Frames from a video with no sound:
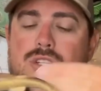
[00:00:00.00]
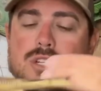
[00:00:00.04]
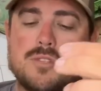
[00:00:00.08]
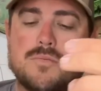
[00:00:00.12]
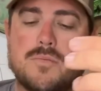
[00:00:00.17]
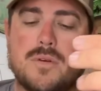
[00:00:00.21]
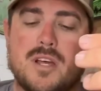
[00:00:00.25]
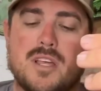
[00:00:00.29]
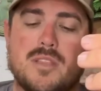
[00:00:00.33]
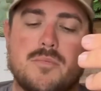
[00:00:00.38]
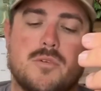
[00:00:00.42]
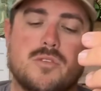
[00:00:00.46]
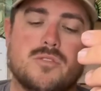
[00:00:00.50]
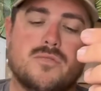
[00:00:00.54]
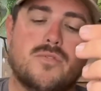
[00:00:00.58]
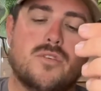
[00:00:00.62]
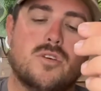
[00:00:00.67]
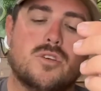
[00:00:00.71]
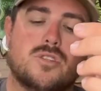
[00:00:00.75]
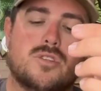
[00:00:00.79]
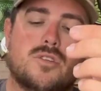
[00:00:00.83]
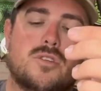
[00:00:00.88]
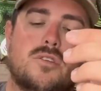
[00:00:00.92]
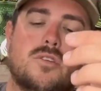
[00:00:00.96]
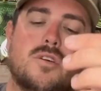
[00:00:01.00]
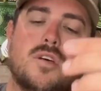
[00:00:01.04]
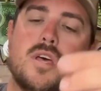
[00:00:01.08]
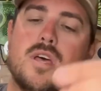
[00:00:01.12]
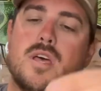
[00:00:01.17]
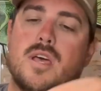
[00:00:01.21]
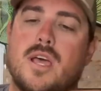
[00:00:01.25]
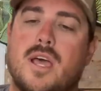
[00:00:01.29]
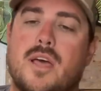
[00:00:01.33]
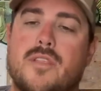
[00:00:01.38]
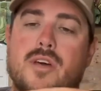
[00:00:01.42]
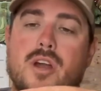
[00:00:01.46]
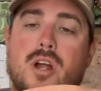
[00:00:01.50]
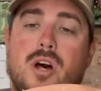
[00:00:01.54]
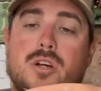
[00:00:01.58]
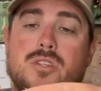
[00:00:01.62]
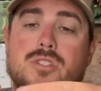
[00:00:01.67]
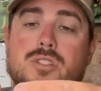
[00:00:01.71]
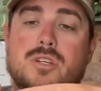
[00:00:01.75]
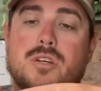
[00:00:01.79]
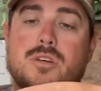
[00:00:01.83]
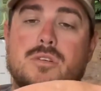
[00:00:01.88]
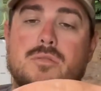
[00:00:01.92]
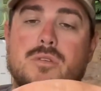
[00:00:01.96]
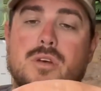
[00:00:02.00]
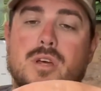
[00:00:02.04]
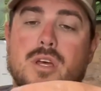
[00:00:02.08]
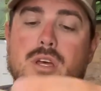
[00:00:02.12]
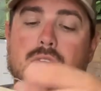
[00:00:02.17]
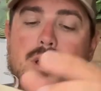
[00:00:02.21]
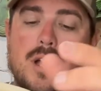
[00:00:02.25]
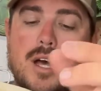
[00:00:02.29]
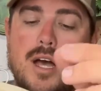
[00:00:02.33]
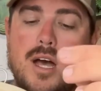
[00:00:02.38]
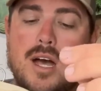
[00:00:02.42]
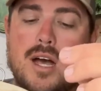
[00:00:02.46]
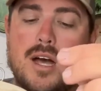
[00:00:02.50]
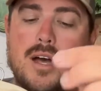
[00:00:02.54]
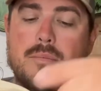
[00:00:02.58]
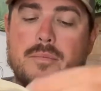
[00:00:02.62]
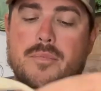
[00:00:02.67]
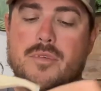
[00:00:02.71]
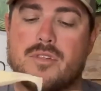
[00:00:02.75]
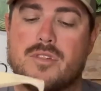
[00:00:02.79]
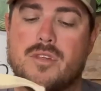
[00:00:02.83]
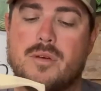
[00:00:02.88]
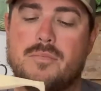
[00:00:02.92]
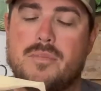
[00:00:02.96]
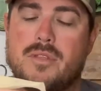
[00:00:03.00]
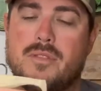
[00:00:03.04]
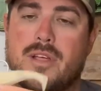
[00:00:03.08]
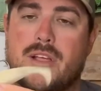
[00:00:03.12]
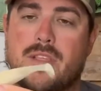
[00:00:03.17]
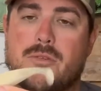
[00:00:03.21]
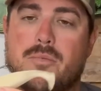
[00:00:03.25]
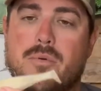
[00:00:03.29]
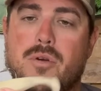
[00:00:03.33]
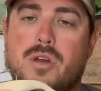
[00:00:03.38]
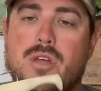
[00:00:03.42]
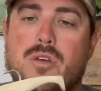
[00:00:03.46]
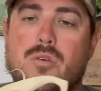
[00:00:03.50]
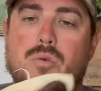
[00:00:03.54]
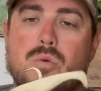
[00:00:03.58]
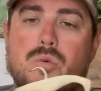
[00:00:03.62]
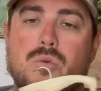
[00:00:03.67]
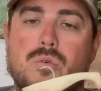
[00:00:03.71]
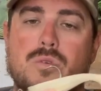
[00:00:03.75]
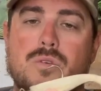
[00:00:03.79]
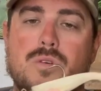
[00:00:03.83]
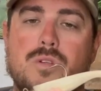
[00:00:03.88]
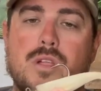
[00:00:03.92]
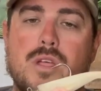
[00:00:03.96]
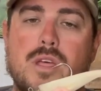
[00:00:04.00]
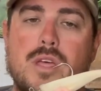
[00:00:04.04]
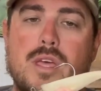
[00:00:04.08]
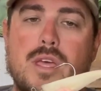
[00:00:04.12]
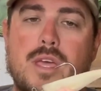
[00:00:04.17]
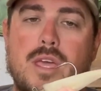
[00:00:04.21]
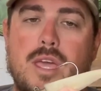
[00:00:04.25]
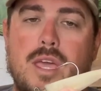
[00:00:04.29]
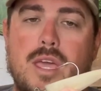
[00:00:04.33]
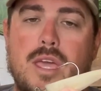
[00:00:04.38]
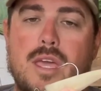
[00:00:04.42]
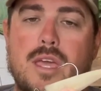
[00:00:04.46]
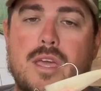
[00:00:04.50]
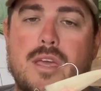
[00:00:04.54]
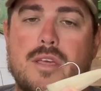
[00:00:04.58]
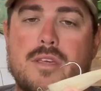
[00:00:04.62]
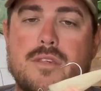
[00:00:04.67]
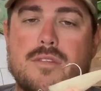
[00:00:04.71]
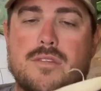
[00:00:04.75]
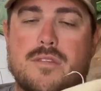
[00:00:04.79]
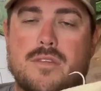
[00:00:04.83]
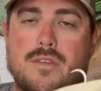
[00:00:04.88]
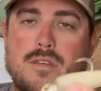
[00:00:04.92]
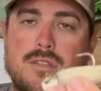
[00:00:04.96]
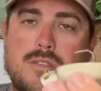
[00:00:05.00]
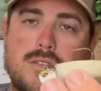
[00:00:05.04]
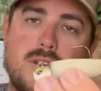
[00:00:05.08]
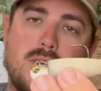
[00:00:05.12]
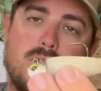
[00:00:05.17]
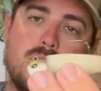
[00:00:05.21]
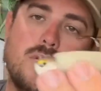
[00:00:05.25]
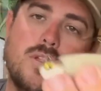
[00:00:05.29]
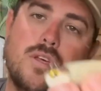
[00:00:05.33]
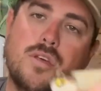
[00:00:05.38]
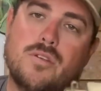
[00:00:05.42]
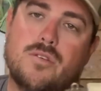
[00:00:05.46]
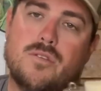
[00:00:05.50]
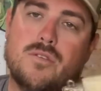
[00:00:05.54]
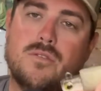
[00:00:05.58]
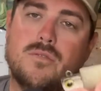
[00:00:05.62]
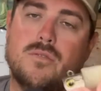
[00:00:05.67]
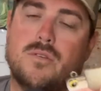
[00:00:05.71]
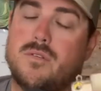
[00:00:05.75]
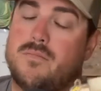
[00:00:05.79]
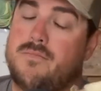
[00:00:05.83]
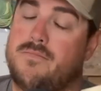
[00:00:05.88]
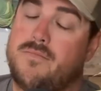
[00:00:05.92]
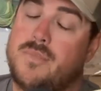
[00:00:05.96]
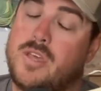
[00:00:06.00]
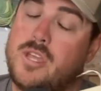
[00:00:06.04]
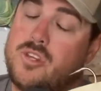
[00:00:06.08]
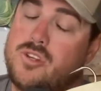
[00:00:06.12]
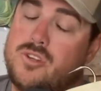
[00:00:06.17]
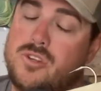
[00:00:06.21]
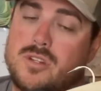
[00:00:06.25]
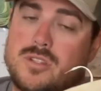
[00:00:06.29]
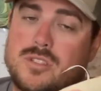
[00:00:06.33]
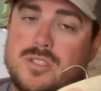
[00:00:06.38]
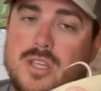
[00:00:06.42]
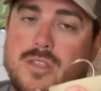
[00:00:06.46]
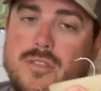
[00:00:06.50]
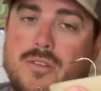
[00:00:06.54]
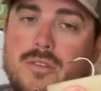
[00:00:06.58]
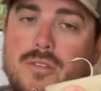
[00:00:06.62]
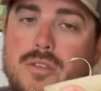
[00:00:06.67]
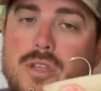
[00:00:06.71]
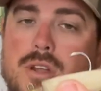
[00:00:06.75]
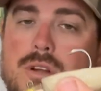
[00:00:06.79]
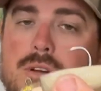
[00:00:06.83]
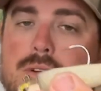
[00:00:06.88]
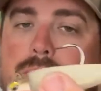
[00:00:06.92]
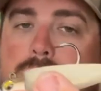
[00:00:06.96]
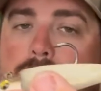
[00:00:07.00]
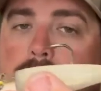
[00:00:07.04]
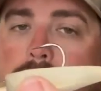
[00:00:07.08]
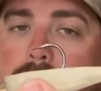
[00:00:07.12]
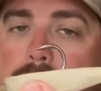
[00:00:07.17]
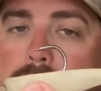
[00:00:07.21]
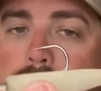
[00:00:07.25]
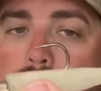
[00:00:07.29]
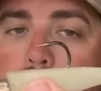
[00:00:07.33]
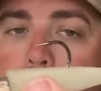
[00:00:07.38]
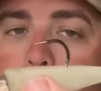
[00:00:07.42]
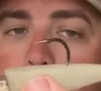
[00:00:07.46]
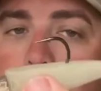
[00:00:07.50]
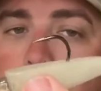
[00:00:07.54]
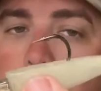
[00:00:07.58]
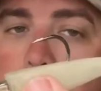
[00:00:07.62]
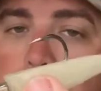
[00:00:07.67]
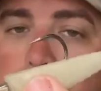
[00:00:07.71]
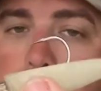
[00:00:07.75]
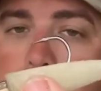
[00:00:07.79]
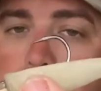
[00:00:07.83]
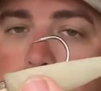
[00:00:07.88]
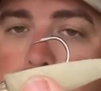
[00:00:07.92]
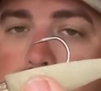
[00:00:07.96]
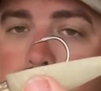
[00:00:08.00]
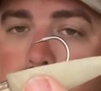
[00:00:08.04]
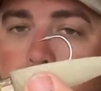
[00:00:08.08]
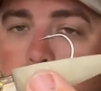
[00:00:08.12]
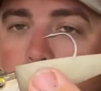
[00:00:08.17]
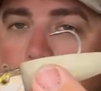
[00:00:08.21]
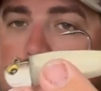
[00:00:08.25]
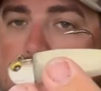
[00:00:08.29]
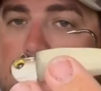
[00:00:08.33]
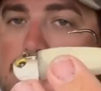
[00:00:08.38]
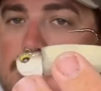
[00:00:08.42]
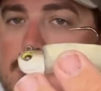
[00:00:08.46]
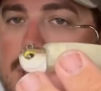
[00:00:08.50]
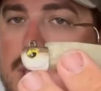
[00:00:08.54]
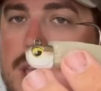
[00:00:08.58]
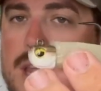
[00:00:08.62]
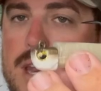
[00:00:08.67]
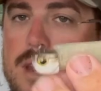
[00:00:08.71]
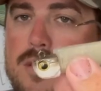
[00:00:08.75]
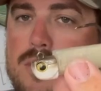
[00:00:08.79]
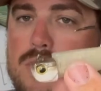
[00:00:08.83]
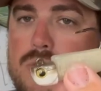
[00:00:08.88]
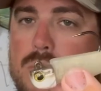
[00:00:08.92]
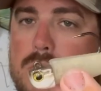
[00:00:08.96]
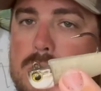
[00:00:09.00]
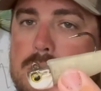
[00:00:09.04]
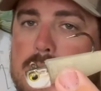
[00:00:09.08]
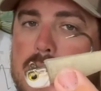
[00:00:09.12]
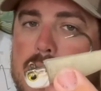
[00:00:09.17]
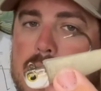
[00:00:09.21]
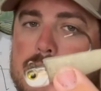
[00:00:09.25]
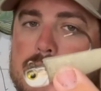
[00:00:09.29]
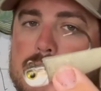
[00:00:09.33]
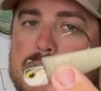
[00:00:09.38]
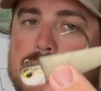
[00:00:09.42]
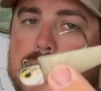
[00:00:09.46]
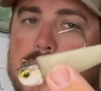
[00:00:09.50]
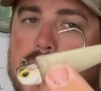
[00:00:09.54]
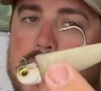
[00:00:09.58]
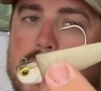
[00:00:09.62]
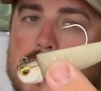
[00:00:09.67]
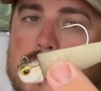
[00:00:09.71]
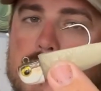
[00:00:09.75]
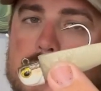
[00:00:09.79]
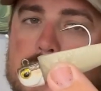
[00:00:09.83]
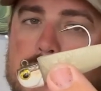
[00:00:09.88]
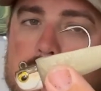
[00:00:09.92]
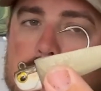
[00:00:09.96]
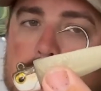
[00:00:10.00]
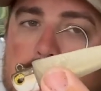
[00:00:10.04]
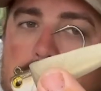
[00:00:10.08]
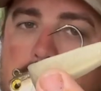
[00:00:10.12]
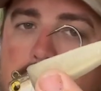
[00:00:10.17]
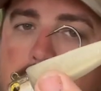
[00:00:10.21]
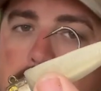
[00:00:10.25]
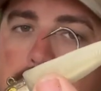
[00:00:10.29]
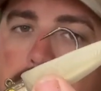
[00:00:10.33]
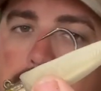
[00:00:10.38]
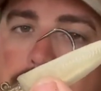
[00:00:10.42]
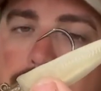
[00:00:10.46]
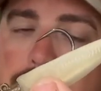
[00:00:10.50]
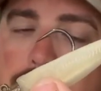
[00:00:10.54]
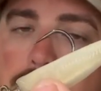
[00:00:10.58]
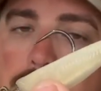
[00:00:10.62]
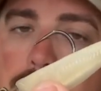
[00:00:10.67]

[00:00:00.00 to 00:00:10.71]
It's probably the most versatile. And then also something that's pretty cool is they're little, or they shouldn't say they're little. They're jig-headed swim baits that they have.